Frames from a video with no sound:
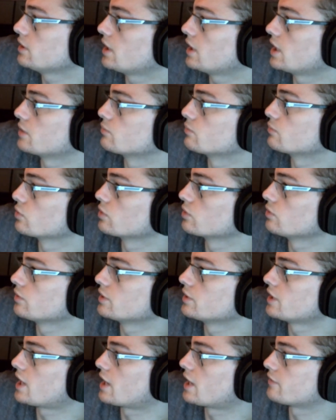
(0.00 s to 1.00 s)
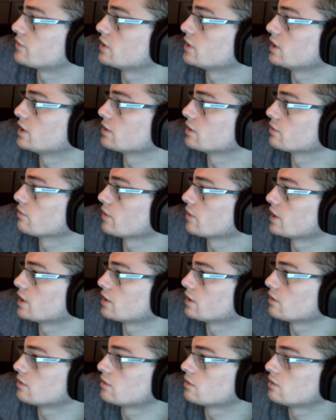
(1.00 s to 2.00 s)
and we're going to have to integrate
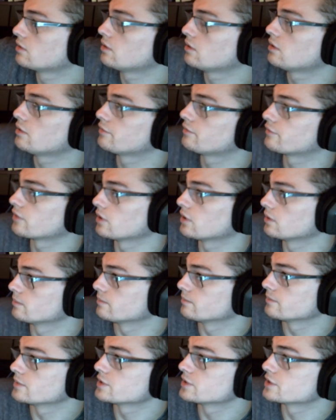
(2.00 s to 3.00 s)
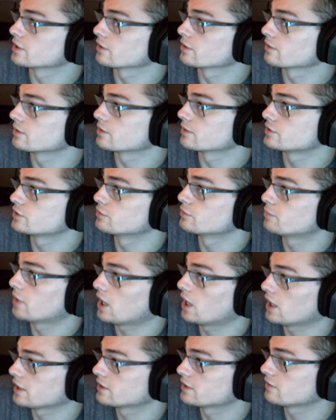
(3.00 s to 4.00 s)
it from 0 to 2
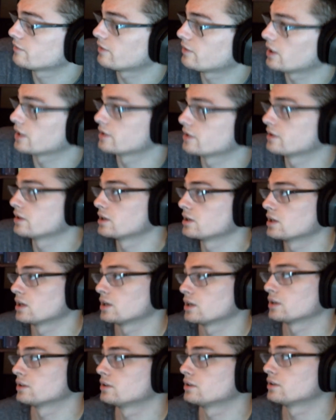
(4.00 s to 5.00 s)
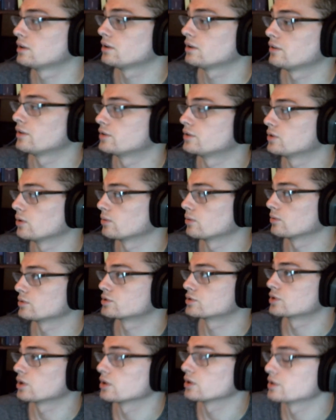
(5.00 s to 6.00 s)
pi to find the total
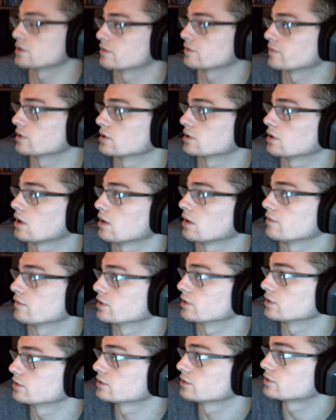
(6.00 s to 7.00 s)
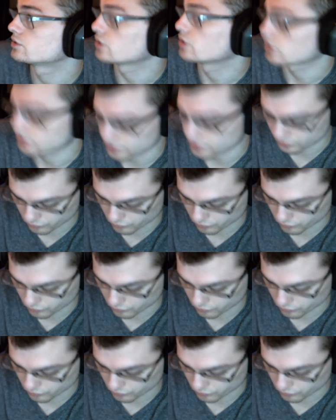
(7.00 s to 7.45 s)
charge of a charged